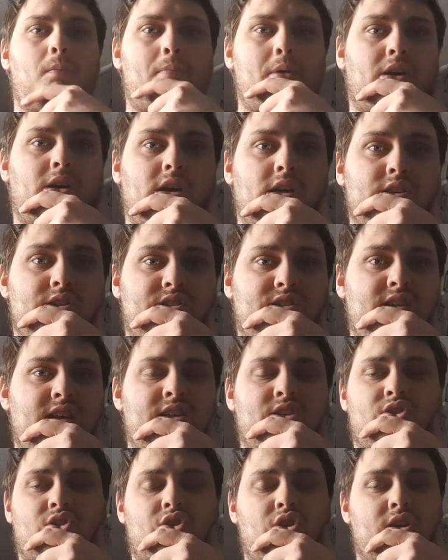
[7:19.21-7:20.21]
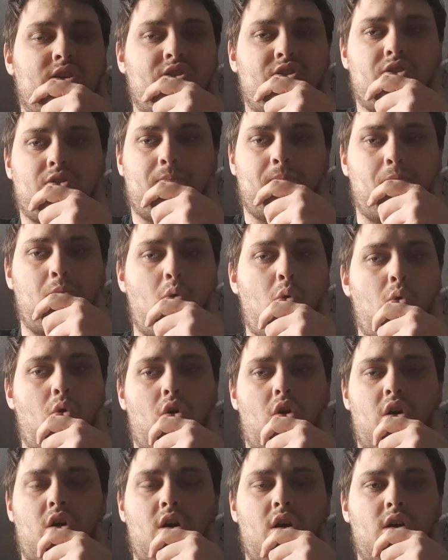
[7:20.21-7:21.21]
because it's just
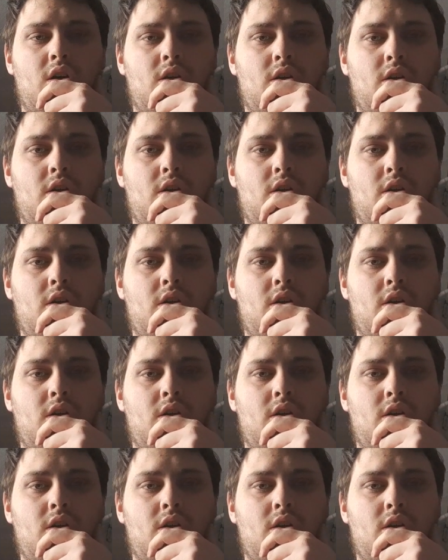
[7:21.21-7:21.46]
more